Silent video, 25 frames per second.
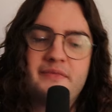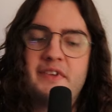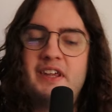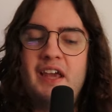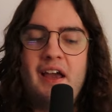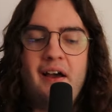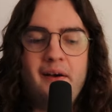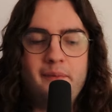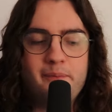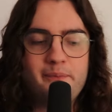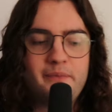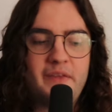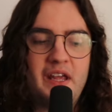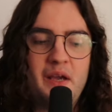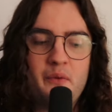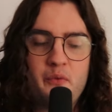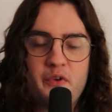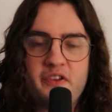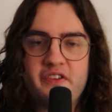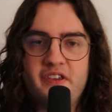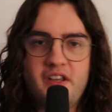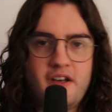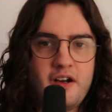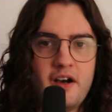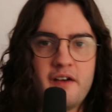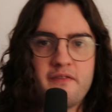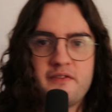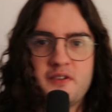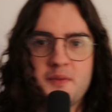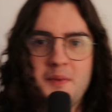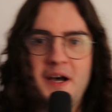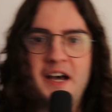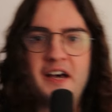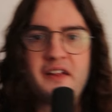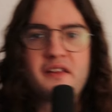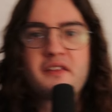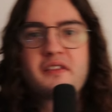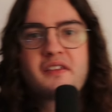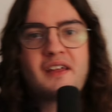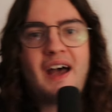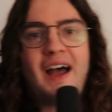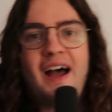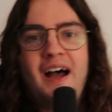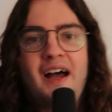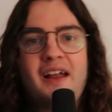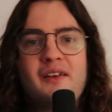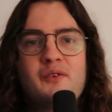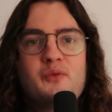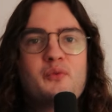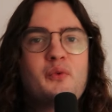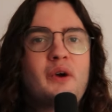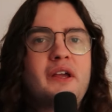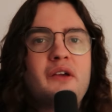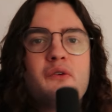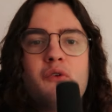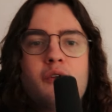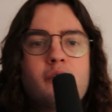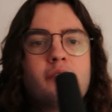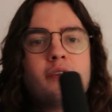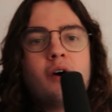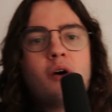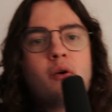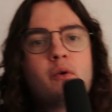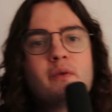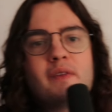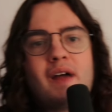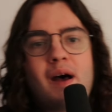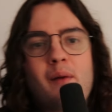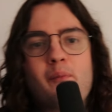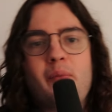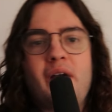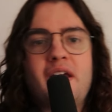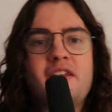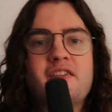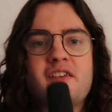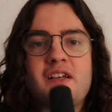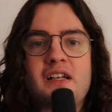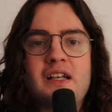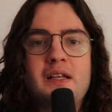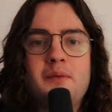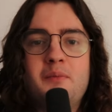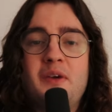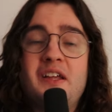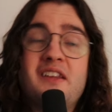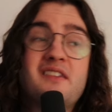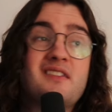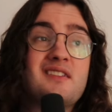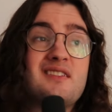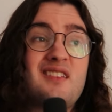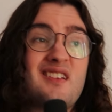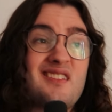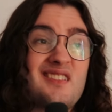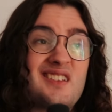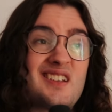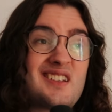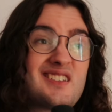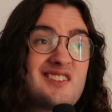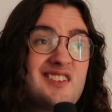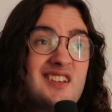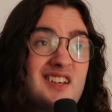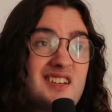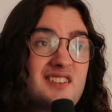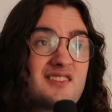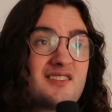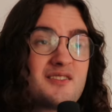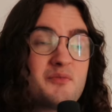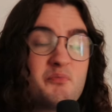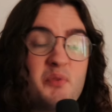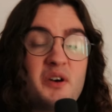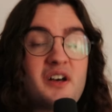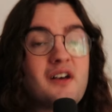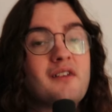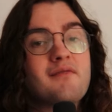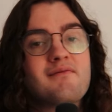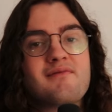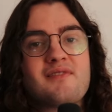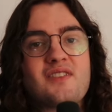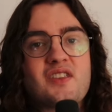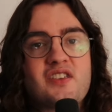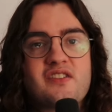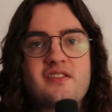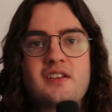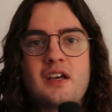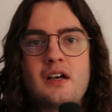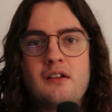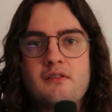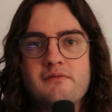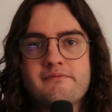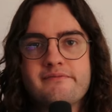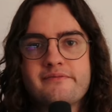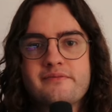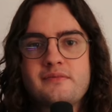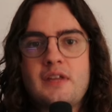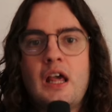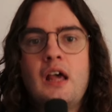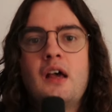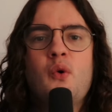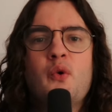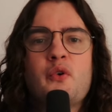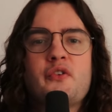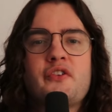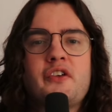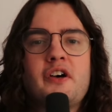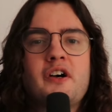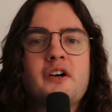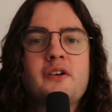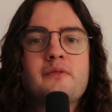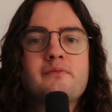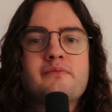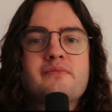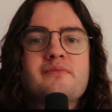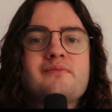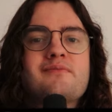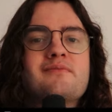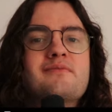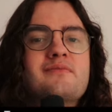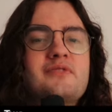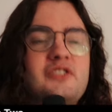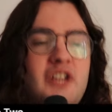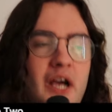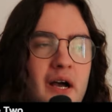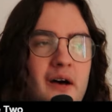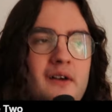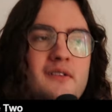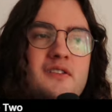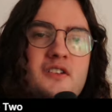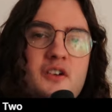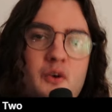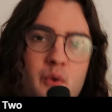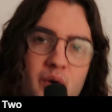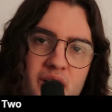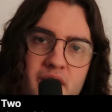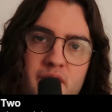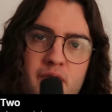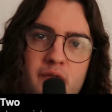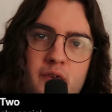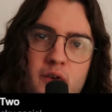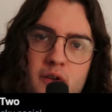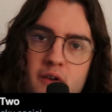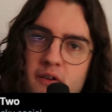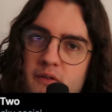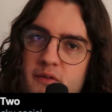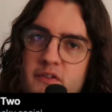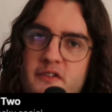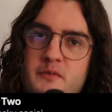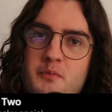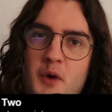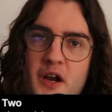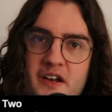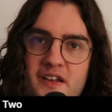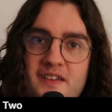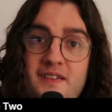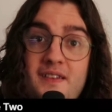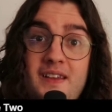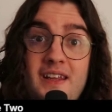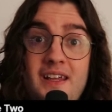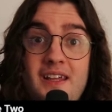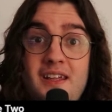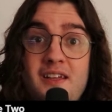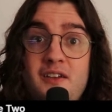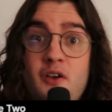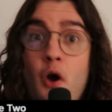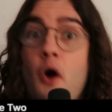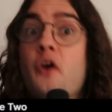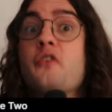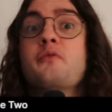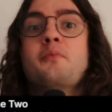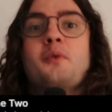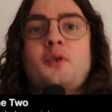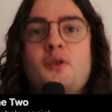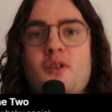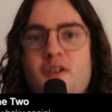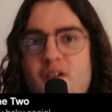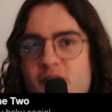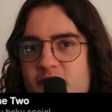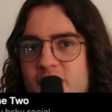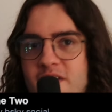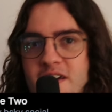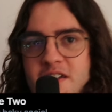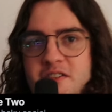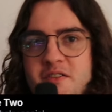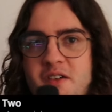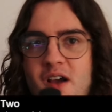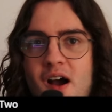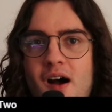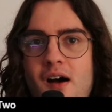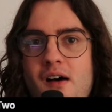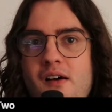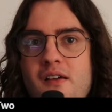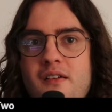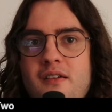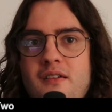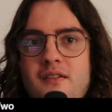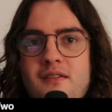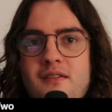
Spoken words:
Yeah, it was in Aftermath, and we all know that basically means it doesn't exist, but still. Also, shout out to Quinn for spreading the gospel of this card.